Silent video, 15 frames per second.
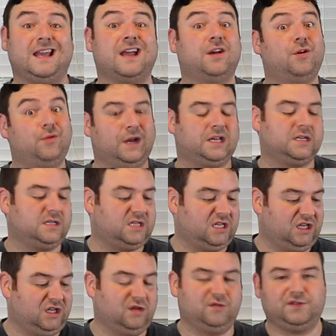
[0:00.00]
and quick to
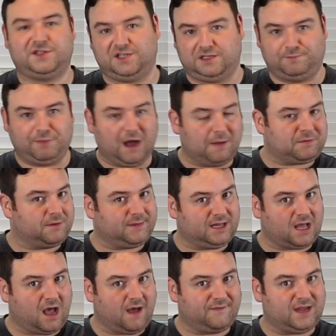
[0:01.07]
use. Just pop them in
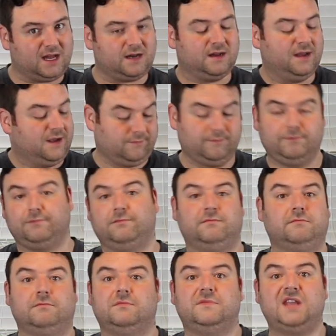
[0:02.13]
the oven.
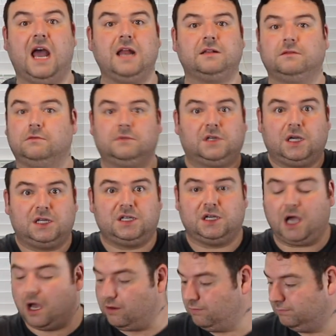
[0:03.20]
Done, good to
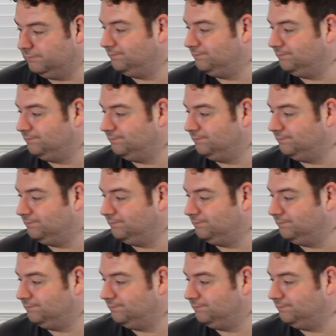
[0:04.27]
go.